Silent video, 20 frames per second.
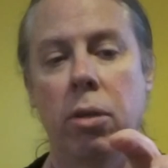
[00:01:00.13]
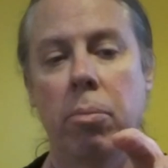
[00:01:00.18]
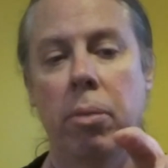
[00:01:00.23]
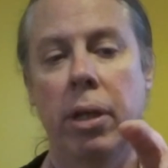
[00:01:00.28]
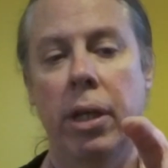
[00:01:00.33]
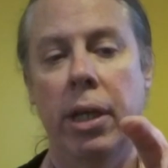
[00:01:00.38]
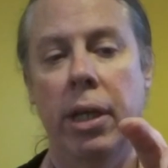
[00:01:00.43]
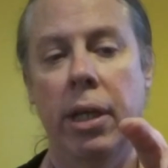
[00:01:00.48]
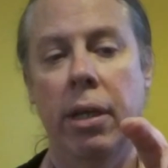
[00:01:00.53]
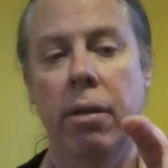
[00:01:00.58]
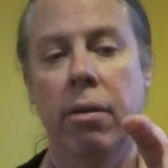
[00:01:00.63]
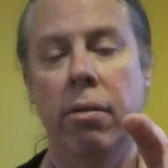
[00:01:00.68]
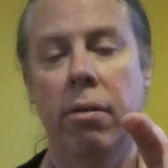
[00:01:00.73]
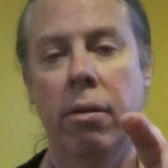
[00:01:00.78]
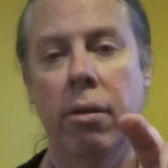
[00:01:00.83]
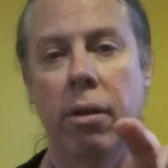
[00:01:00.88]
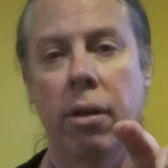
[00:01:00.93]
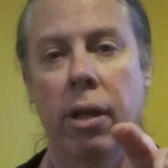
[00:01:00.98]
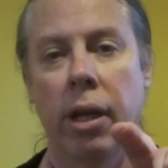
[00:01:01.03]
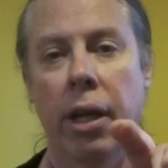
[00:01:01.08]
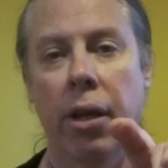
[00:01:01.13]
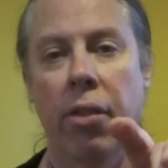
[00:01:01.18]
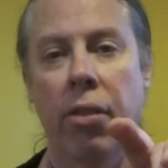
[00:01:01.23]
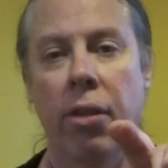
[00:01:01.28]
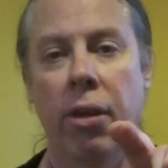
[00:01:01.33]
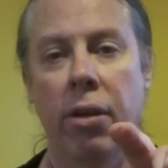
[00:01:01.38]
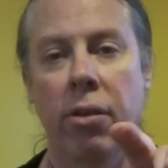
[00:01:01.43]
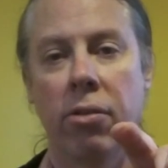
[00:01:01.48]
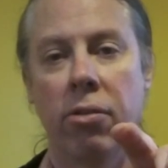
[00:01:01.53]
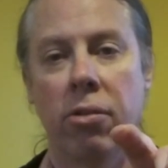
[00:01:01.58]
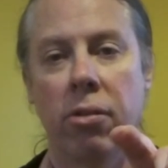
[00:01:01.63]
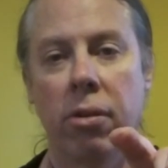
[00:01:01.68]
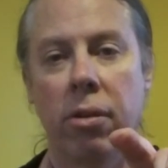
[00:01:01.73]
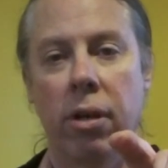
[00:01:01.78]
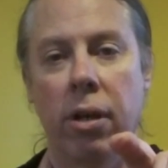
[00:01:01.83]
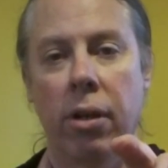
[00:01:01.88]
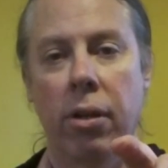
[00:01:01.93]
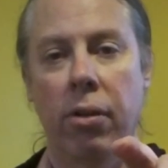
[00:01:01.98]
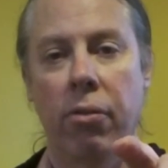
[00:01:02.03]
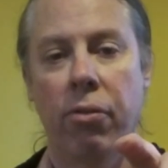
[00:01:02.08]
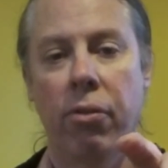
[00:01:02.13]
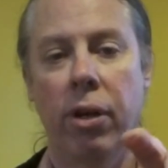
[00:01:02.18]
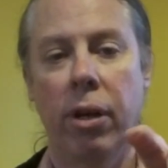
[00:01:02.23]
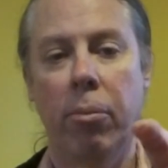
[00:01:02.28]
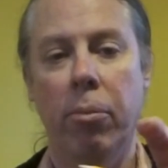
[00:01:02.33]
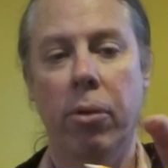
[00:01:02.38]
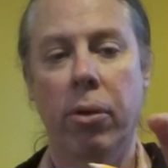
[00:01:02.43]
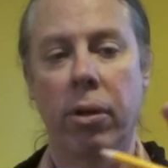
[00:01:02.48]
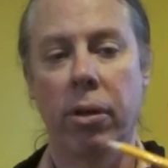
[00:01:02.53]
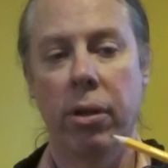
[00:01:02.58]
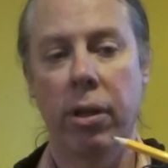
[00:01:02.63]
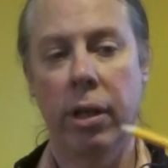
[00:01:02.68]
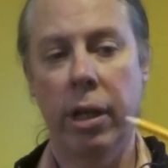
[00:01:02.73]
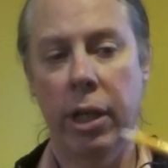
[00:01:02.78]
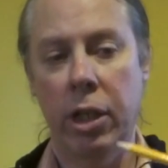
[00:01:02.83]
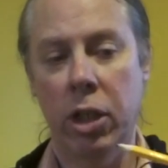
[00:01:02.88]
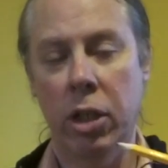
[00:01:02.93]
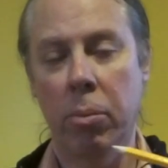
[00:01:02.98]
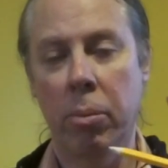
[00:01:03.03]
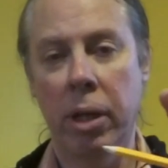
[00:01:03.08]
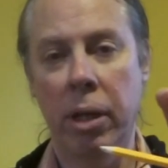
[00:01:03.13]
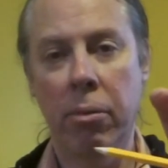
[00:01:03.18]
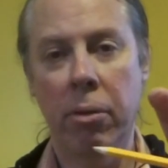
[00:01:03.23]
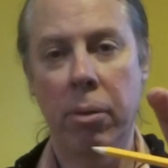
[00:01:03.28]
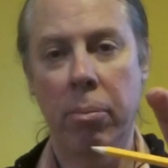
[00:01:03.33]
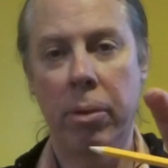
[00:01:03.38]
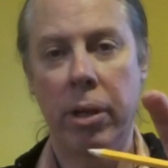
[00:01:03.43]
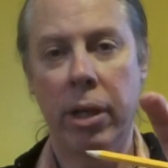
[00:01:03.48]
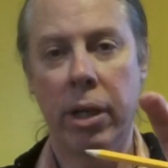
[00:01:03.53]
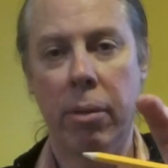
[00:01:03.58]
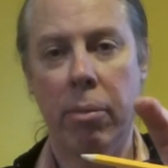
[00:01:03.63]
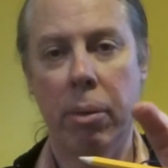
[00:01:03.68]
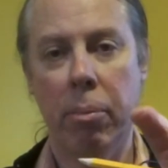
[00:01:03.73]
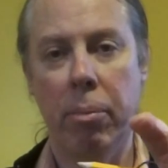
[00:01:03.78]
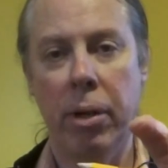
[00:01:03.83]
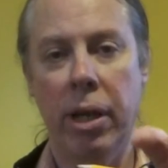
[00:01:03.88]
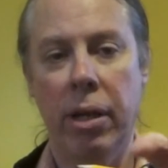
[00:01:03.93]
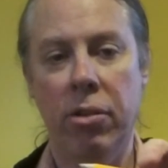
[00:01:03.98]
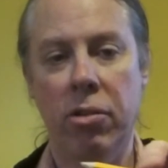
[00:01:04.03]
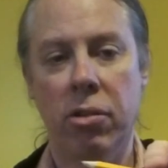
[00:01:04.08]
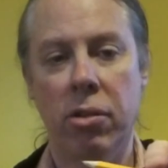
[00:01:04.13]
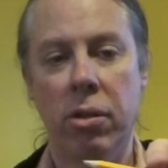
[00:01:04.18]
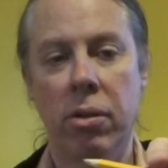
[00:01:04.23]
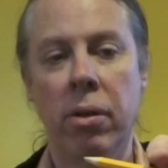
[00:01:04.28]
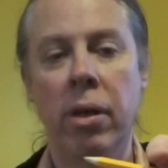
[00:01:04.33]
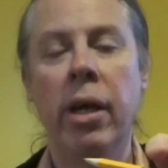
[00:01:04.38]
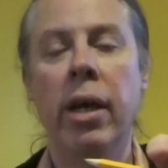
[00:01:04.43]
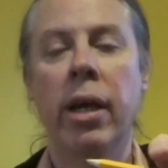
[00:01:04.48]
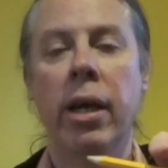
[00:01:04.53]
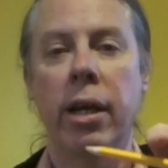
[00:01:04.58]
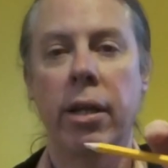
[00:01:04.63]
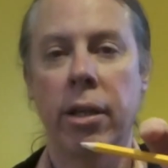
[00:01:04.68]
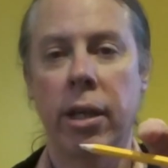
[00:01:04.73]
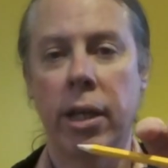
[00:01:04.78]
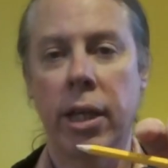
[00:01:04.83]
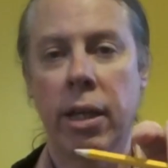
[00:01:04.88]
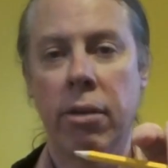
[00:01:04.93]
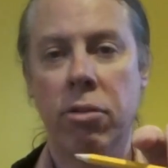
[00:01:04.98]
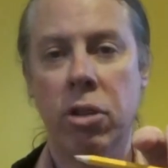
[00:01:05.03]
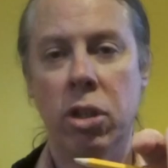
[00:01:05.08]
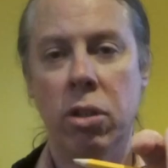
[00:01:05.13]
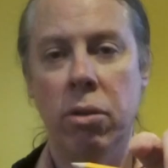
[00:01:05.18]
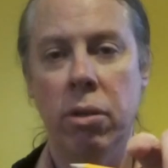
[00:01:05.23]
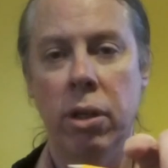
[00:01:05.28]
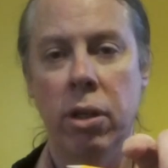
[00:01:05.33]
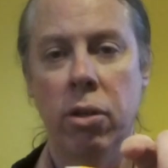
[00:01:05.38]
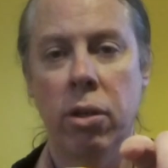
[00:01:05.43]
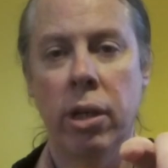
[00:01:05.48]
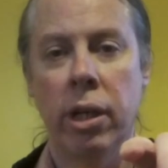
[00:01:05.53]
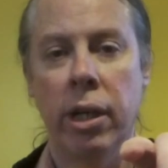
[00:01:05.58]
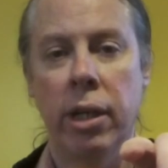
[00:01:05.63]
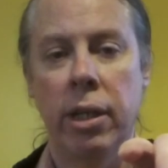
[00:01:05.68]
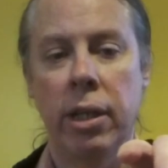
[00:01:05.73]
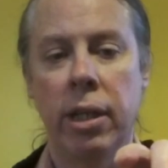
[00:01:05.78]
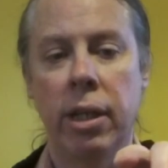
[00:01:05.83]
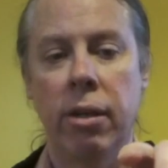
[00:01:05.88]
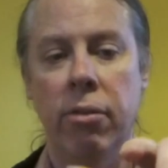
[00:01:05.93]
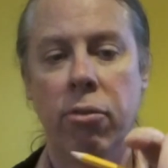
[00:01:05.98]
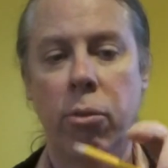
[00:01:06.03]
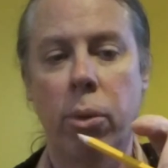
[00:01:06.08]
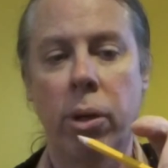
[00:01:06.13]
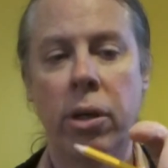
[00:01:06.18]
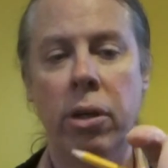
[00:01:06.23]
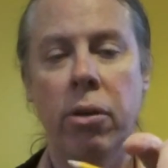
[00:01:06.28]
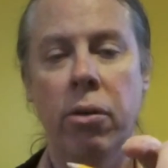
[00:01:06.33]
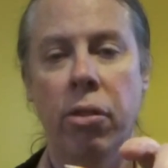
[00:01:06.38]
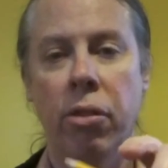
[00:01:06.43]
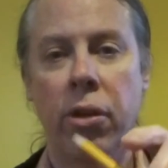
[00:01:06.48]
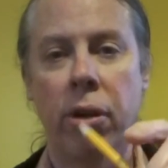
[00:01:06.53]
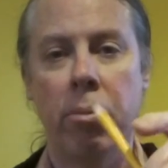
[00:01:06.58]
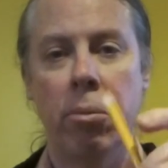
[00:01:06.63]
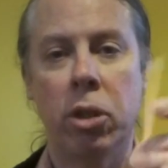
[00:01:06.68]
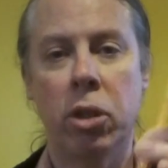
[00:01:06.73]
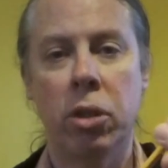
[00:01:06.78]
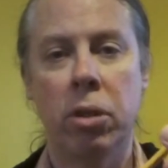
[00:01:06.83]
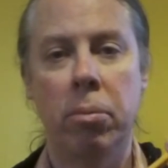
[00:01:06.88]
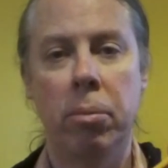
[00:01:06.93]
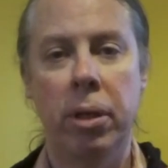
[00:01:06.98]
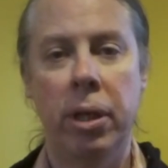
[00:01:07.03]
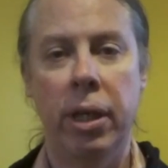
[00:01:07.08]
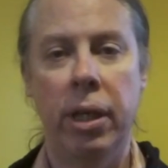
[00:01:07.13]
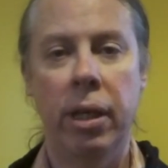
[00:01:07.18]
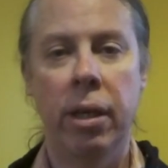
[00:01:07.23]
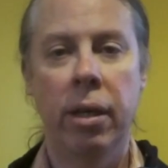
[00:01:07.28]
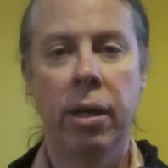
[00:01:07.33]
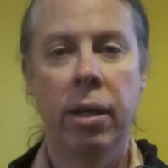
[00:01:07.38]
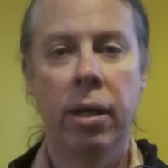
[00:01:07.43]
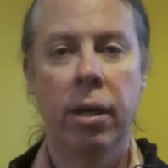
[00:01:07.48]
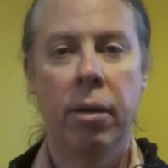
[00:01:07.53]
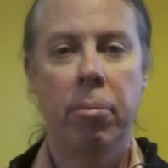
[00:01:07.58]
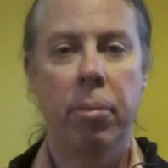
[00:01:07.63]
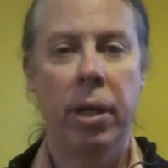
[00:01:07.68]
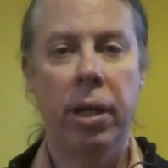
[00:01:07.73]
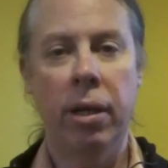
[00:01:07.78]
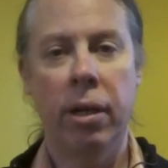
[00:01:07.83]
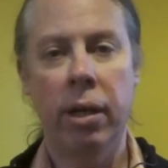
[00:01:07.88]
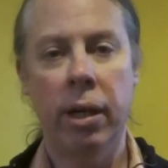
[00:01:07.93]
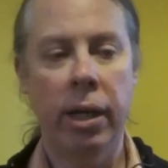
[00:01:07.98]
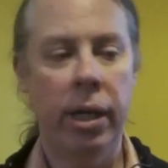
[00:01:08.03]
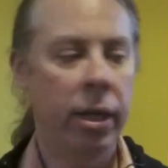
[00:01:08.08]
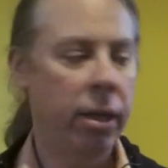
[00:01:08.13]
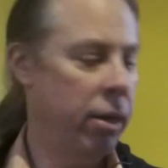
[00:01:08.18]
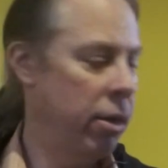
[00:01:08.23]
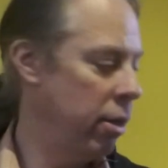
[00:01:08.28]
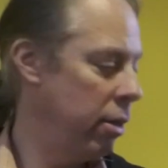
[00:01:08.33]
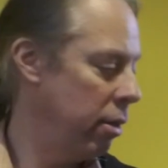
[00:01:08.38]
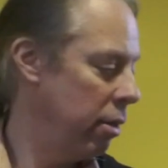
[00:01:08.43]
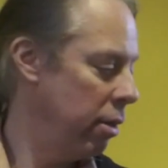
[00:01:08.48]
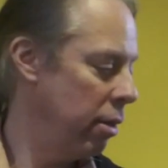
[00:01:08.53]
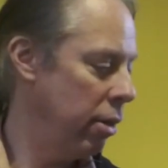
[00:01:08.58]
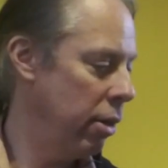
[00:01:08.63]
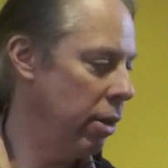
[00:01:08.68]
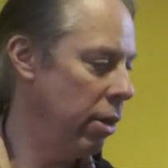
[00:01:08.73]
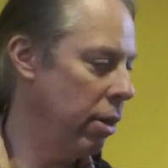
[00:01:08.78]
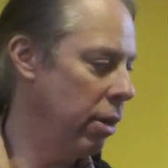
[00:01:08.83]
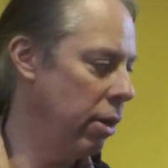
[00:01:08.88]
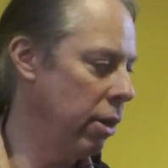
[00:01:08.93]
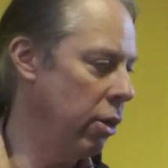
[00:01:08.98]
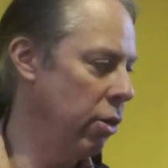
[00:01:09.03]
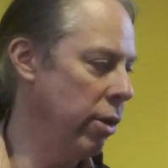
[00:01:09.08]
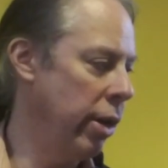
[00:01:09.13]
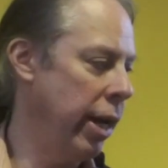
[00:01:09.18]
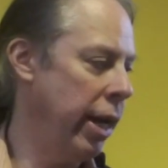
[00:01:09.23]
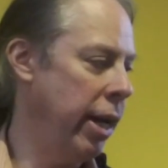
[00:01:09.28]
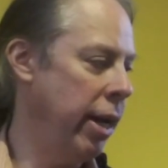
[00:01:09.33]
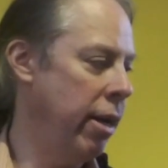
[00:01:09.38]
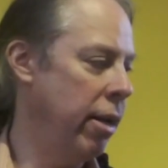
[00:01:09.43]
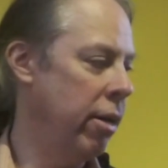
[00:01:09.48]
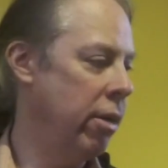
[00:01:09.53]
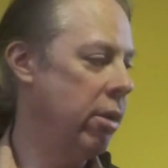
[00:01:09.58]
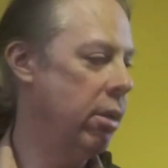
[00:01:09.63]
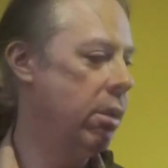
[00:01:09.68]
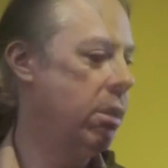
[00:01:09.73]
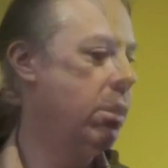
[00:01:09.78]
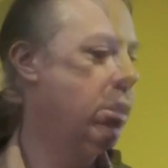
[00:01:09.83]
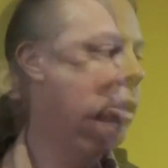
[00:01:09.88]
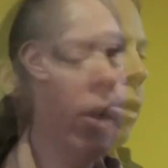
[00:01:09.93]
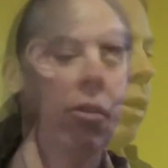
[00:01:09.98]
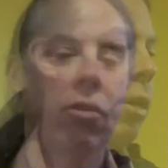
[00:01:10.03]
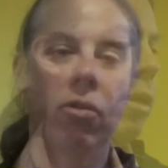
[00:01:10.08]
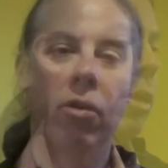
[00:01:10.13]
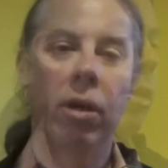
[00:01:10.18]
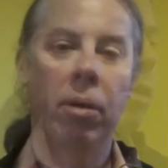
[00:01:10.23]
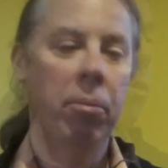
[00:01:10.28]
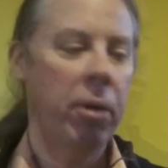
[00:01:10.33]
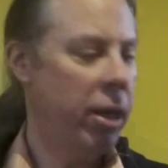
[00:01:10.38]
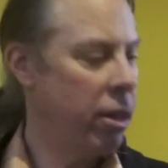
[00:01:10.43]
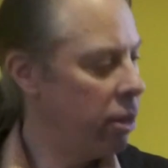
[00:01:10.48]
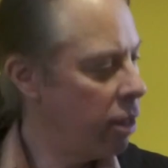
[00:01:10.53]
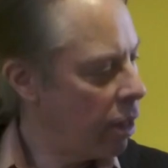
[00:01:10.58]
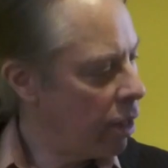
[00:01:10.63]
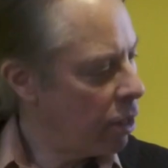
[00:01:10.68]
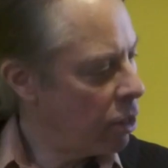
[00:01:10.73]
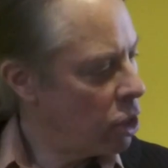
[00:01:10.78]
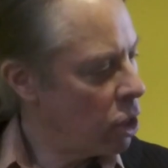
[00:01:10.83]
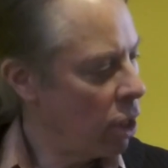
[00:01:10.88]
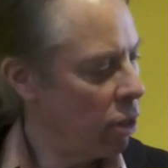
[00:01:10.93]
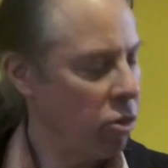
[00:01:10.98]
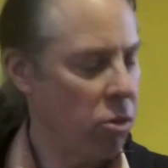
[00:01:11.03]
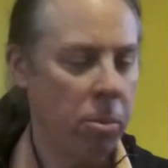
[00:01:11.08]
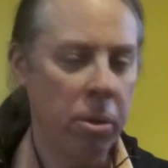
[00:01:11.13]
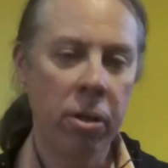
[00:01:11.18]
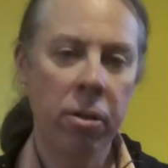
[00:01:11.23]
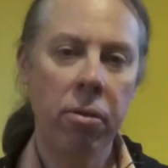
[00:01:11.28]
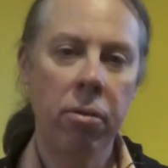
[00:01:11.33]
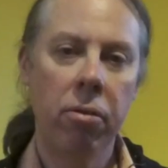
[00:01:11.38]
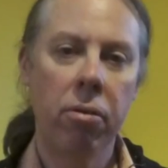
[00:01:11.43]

be like this on the fretboard. I should be able to pick up a pencil, and that gives you a good idea of where your thumb should be behind your hand. So I made that adjustment,